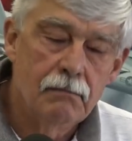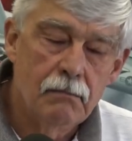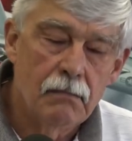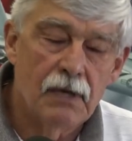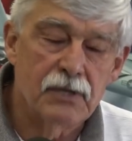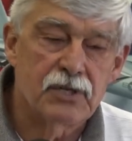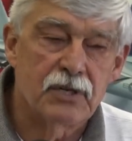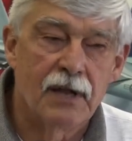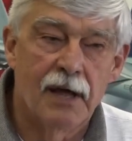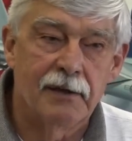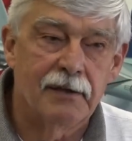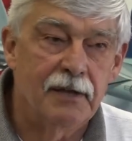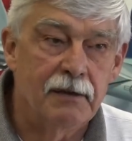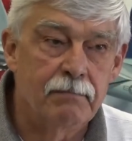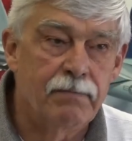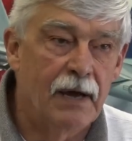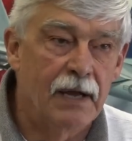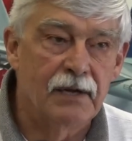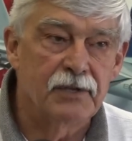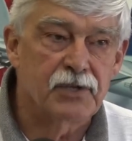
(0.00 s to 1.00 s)
Us
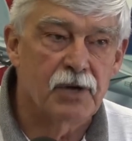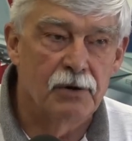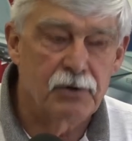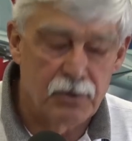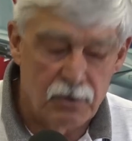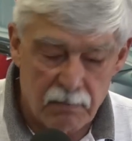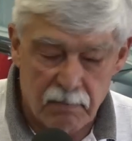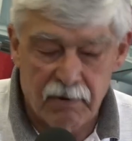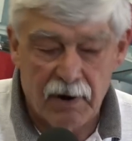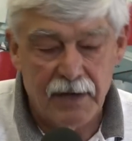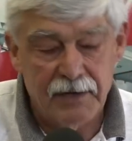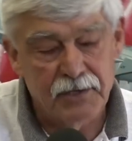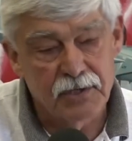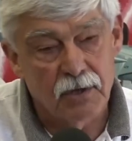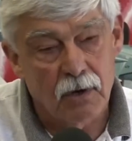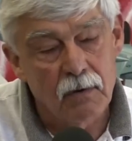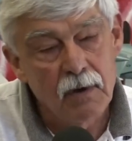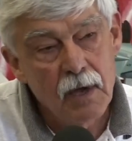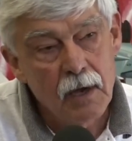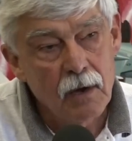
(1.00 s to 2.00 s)
Lockheed pilots aren't too bright,
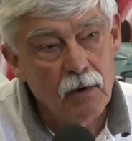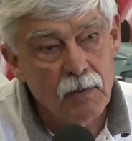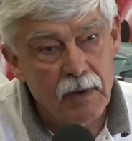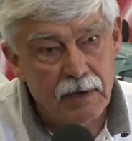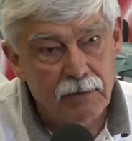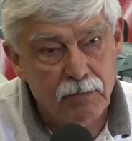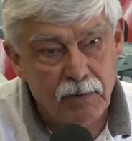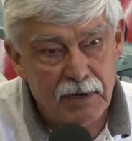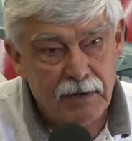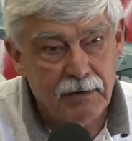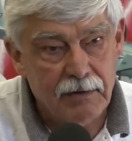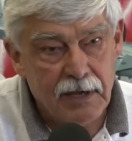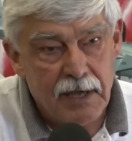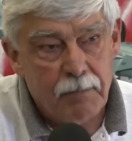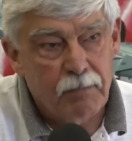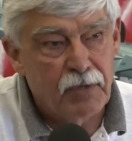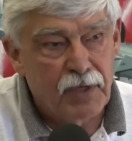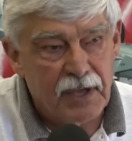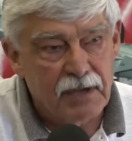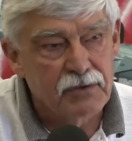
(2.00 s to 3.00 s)
so we
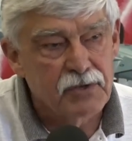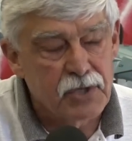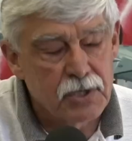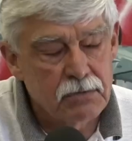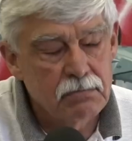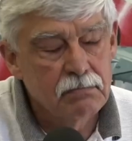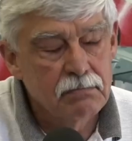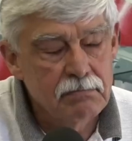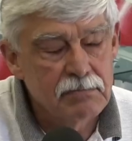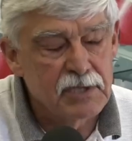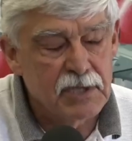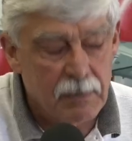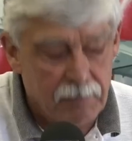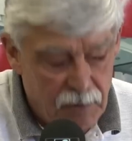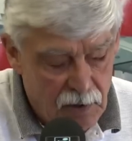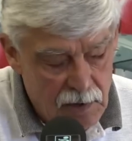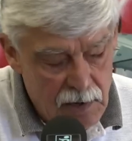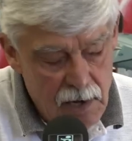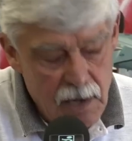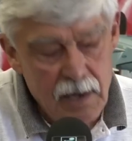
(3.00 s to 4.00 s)
keep things
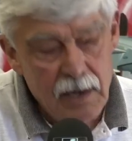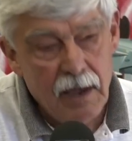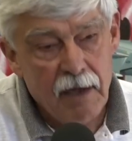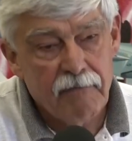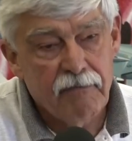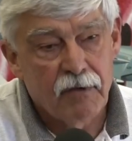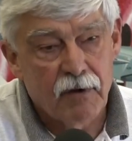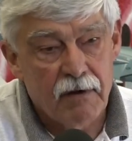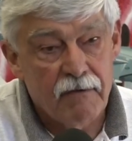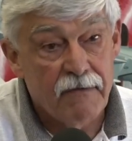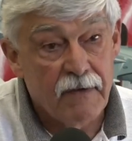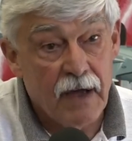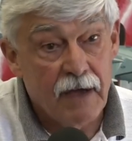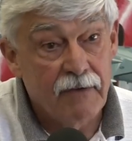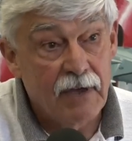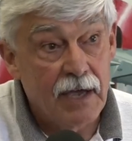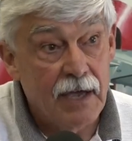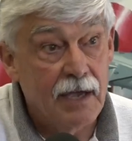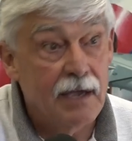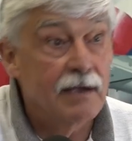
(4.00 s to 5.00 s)
simple.
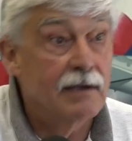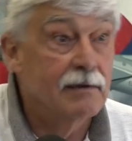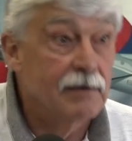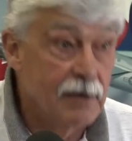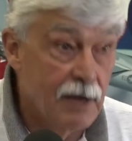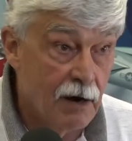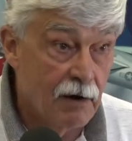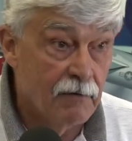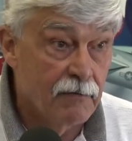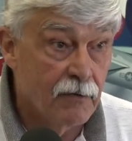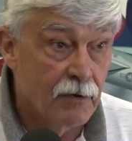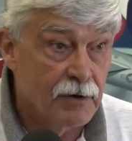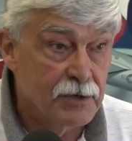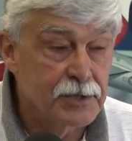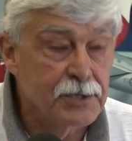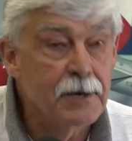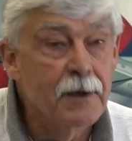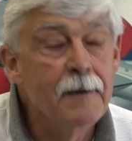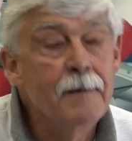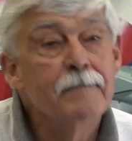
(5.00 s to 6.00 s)
F-35A, Air
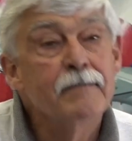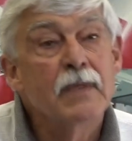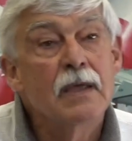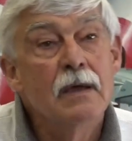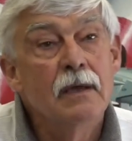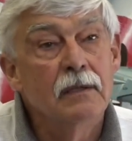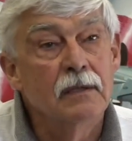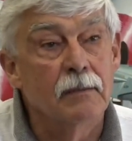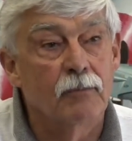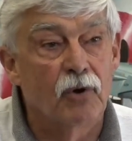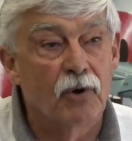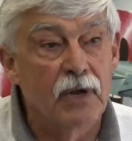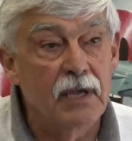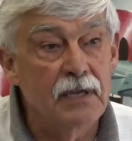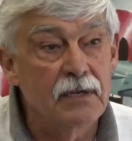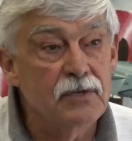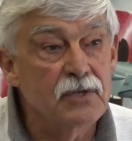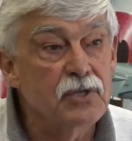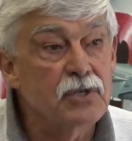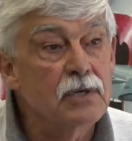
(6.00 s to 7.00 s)
Force. The
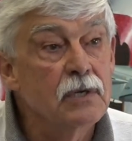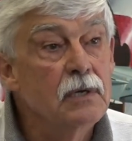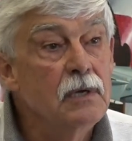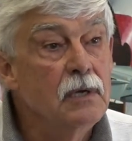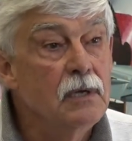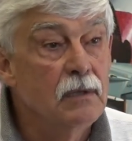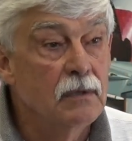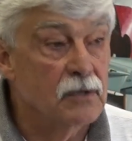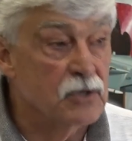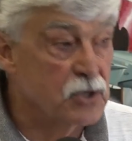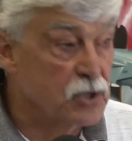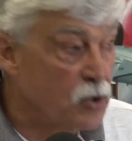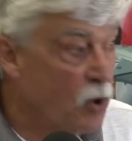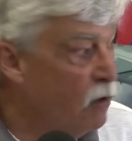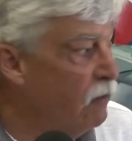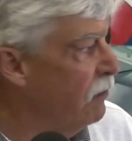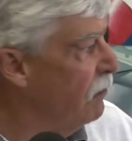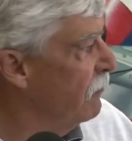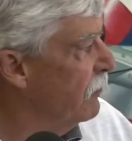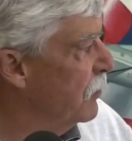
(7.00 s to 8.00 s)
Marines, the
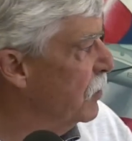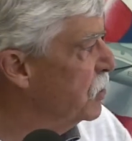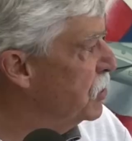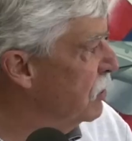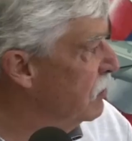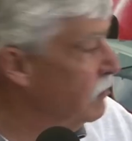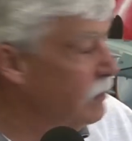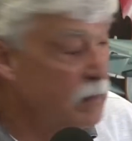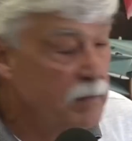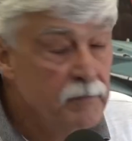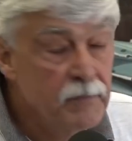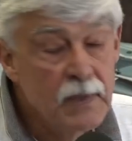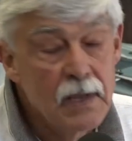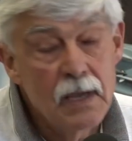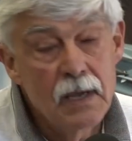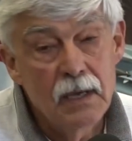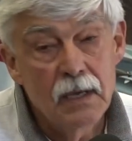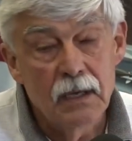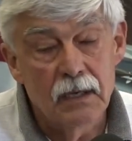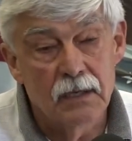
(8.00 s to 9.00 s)
STOVL version
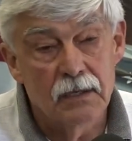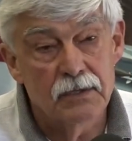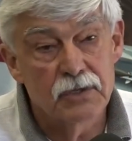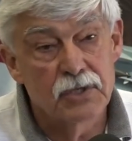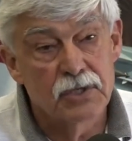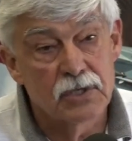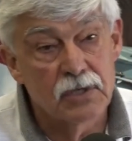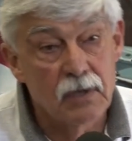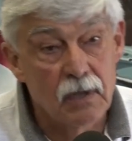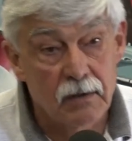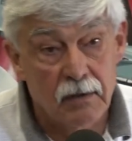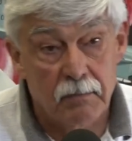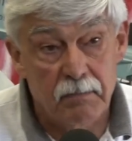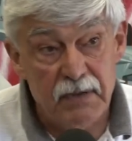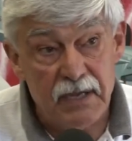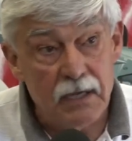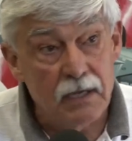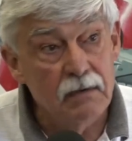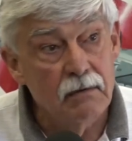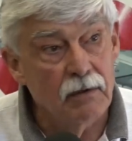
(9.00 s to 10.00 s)
is the
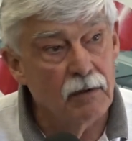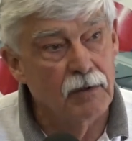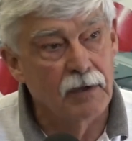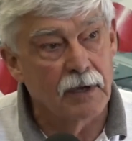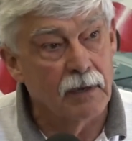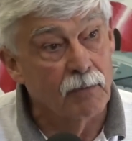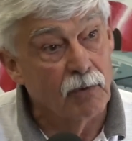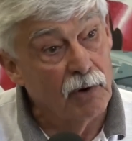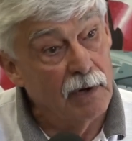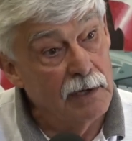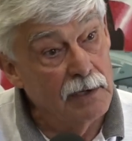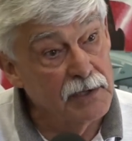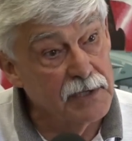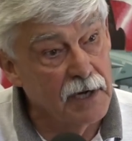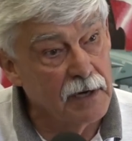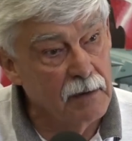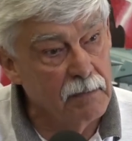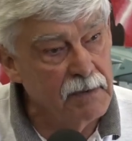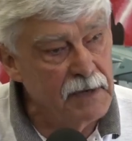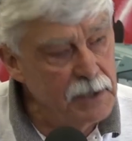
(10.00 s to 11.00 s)
B, you think of Marines
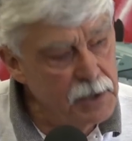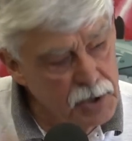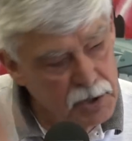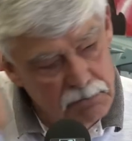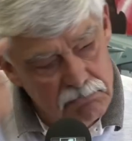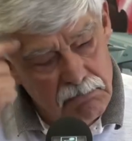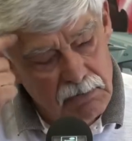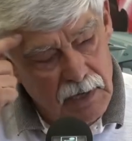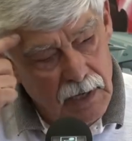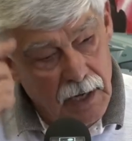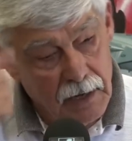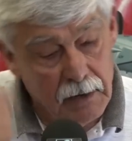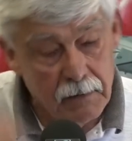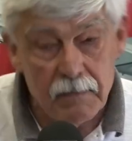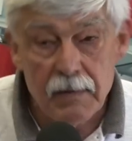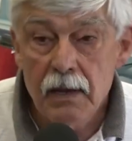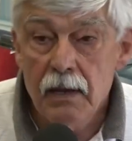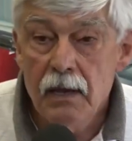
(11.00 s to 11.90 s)
on the beach, got it.